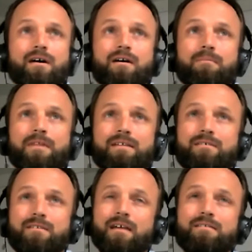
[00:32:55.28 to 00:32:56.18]
um, that's
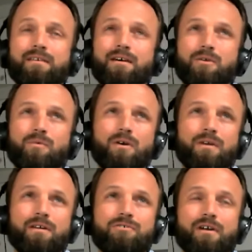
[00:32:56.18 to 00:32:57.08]
a, that's the other way
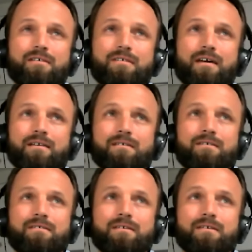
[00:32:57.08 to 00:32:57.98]
we address that
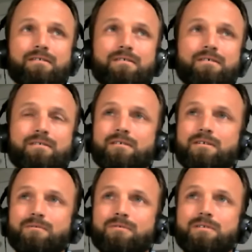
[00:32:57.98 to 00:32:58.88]
is is you
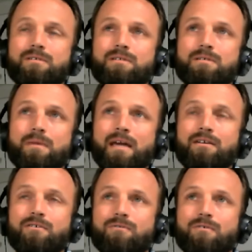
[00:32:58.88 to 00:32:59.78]
know
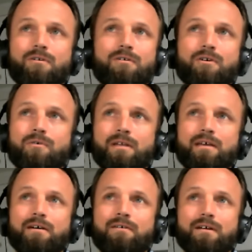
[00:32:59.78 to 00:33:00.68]
demand overall going
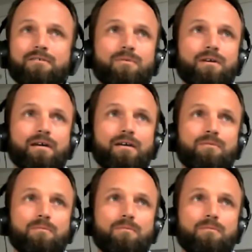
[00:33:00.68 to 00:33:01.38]
down as we as